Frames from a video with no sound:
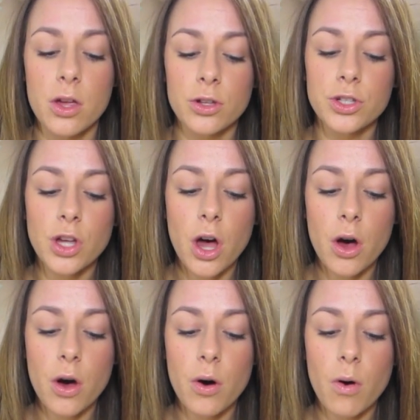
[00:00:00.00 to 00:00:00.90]

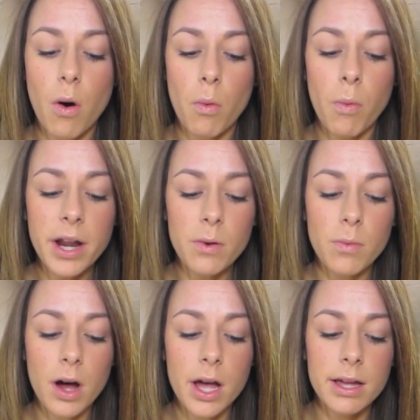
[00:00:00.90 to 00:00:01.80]
So what it
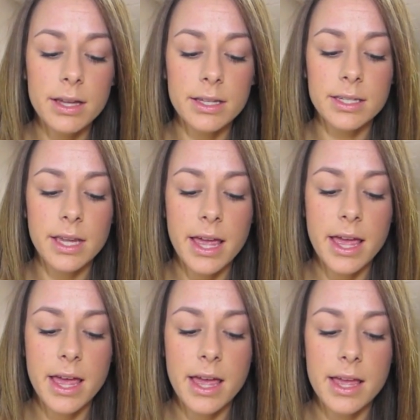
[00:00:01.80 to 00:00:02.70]
was
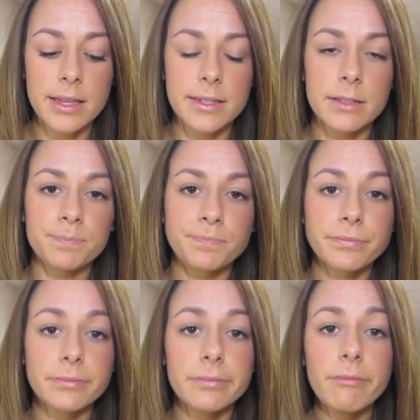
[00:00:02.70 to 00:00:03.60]
is
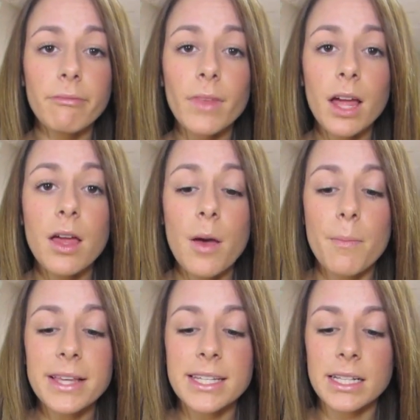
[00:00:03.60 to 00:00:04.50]

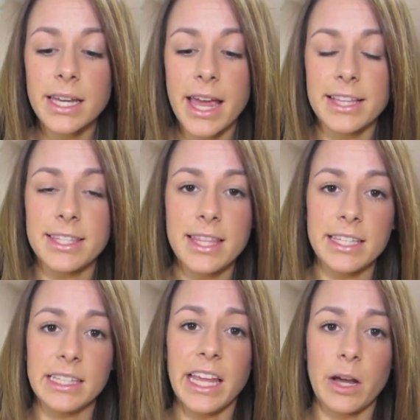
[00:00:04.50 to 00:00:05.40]
basically it's
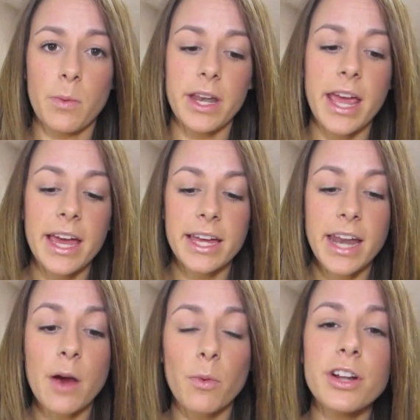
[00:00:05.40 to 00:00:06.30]
this liquid. And
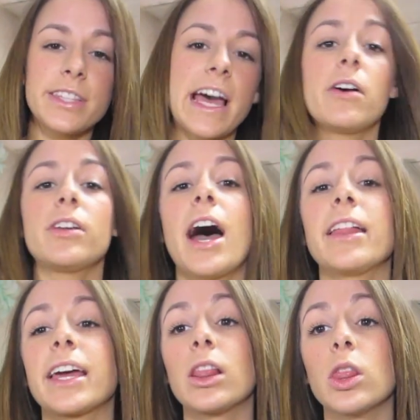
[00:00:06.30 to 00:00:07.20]
I wrote it down. I,
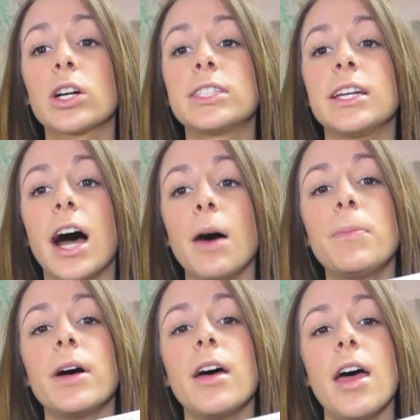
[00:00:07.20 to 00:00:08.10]
like, looked it
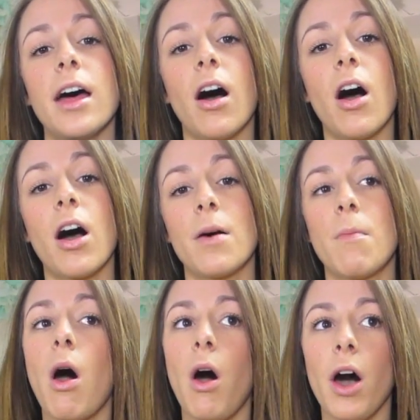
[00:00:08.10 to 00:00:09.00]
up
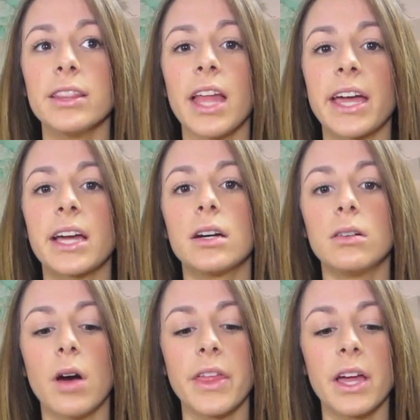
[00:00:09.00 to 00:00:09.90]
on, like,
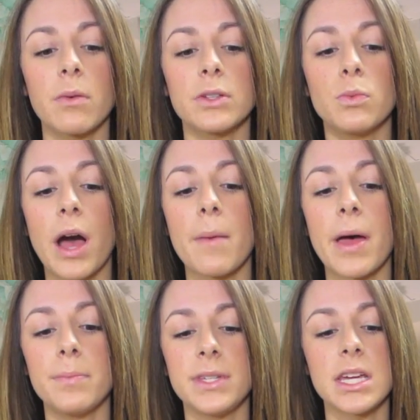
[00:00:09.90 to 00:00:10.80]
I think it was
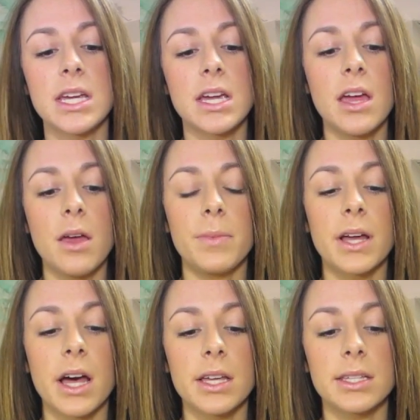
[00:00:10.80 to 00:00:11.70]
WebMD
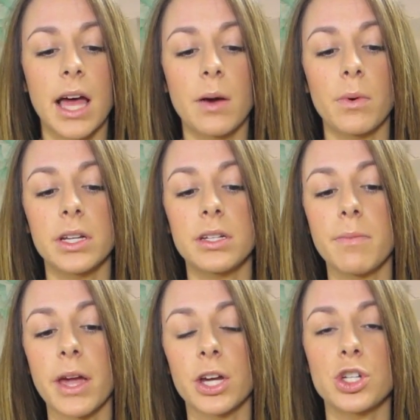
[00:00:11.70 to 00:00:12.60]
because I wanted to
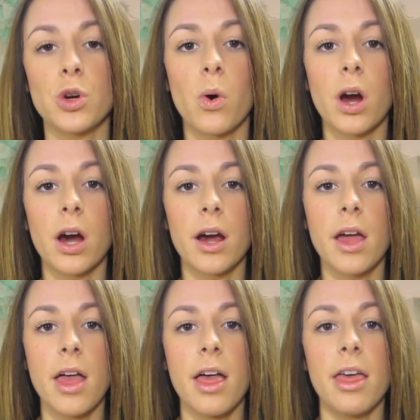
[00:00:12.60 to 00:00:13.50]
make sure
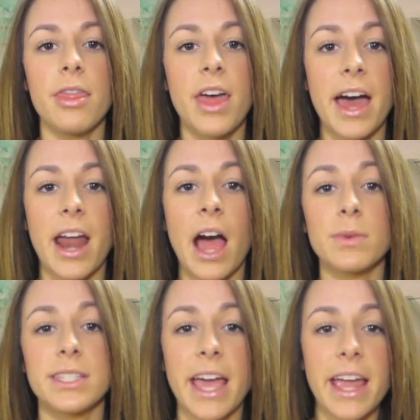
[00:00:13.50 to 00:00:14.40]
that I
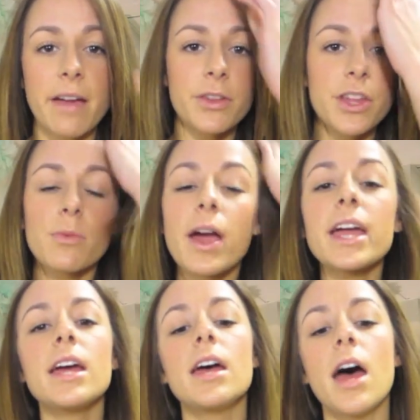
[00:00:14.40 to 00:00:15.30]
was saying everything
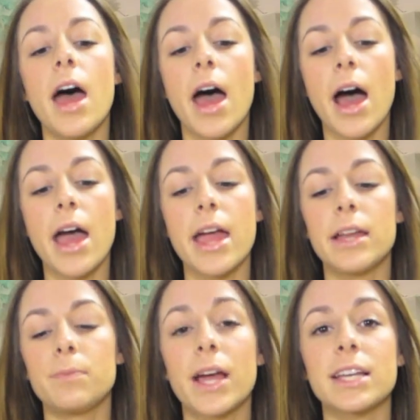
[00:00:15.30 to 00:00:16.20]
right.
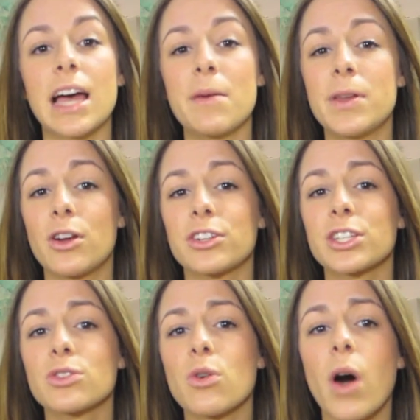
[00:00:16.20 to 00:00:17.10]
And because I'm in
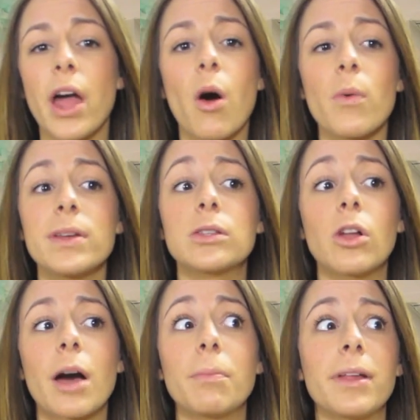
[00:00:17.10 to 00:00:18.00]
nursing school, I always
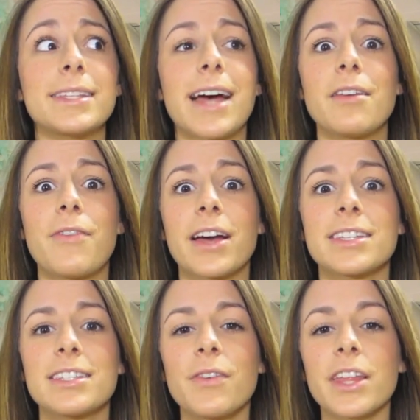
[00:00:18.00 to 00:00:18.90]
look up like side effects
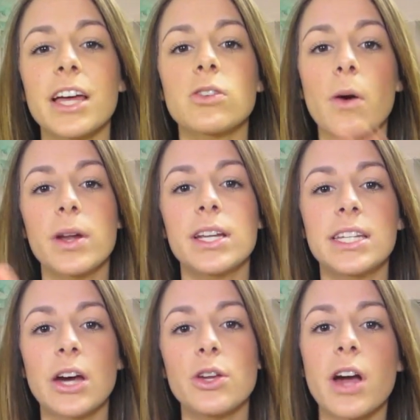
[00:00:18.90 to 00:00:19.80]
and stuff like that. So I wanted to
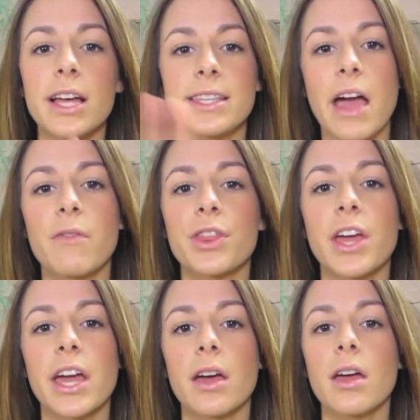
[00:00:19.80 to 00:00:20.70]
tell you guys
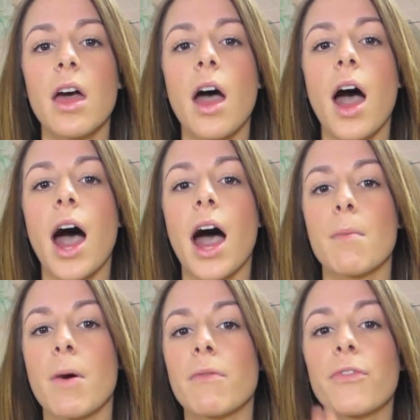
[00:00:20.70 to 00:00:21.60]
everything
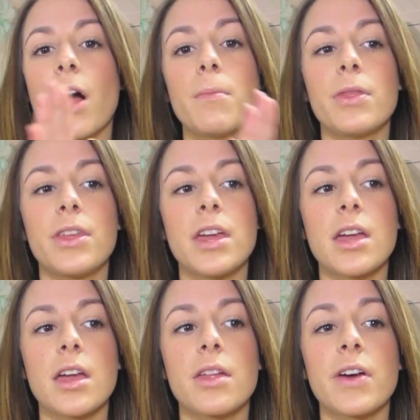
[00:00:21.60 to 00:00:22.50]
that
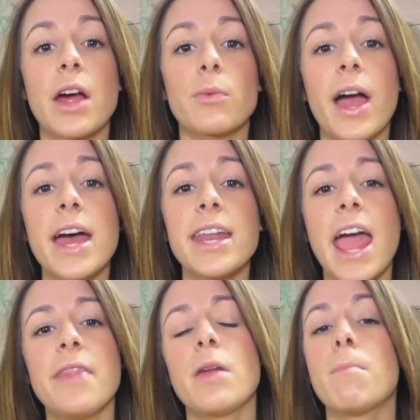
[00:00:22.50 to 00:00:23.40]
I read
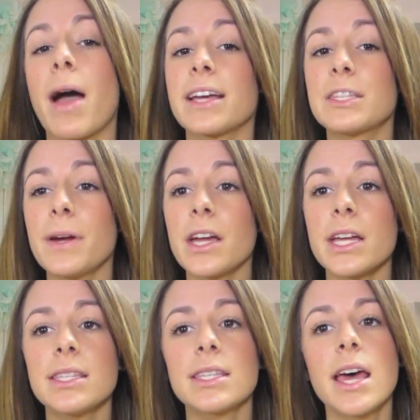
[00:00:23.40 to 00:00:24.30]
and then my
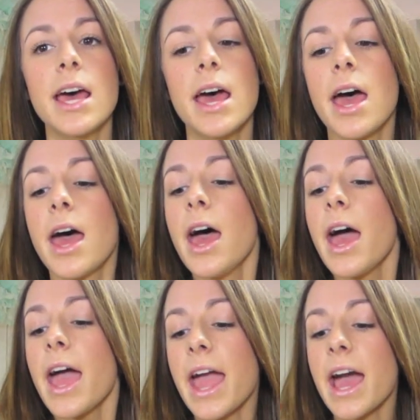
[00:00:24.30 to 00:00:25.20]
experience.
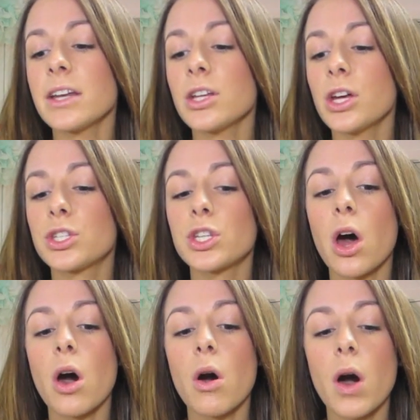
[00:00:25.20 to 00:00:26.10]
And
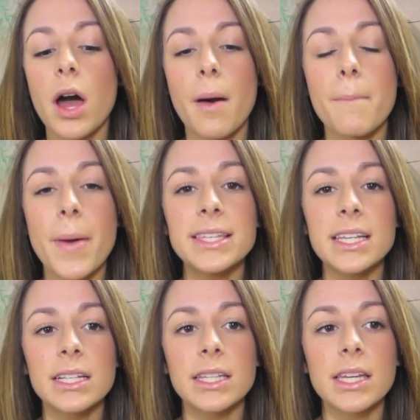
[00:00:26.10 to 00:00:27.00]
so
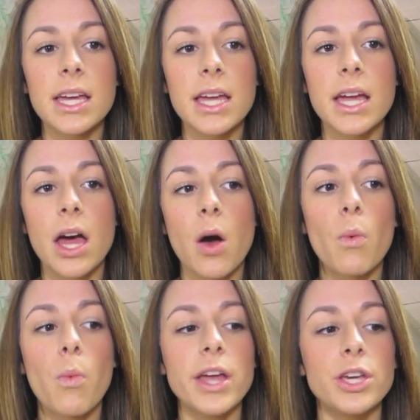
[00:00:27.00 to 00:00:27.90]
basically
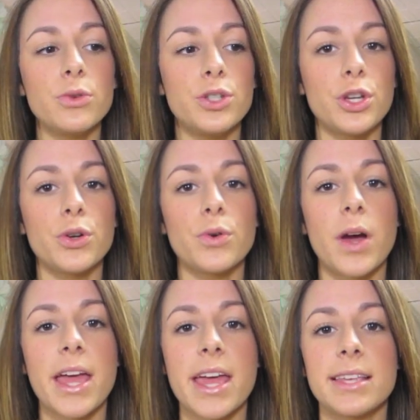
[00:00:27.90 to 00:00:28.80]
what you do
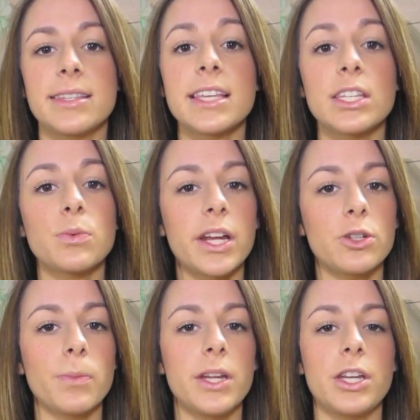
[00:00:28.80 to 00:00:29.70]
is, this is what he
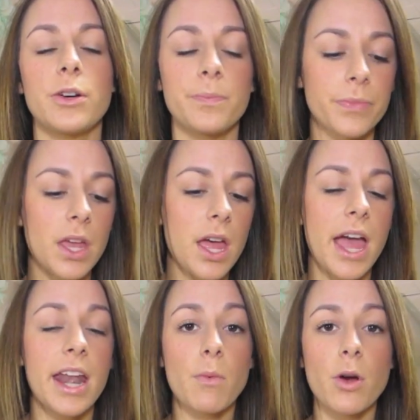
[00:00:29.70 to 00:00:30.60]
told me to do,
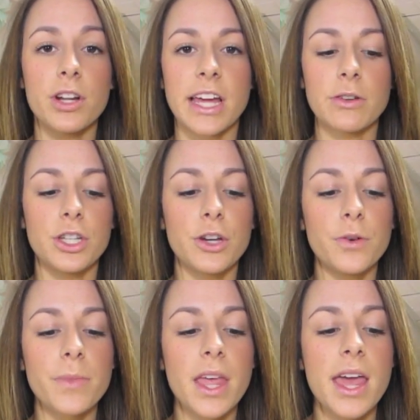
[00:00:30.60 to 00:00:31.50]
and I wrote it down
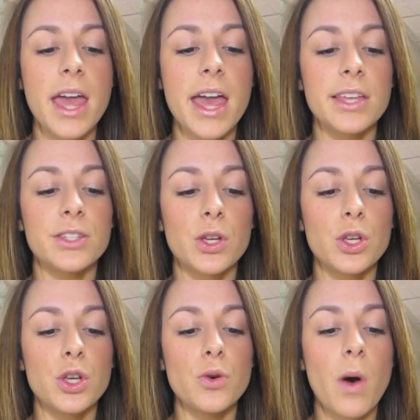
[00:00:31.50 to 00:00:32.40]
too, is
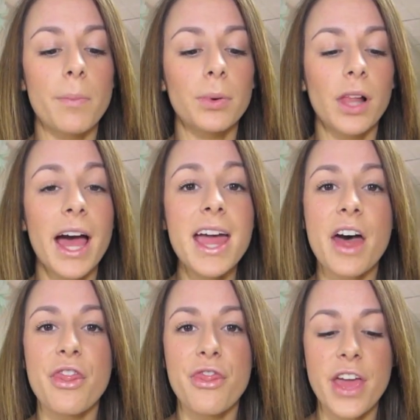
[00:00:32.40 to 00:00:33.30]
you apply
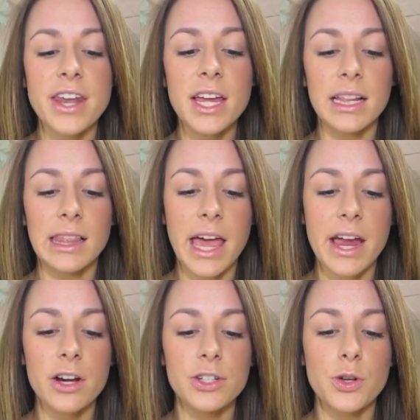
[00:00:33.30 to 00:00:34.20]
a thin
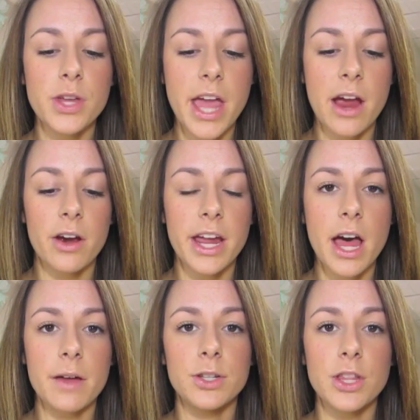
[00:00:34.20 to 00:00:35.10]
layer to the
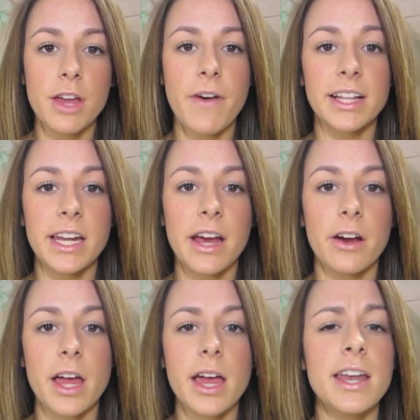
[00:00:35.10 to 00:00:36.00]
affected area.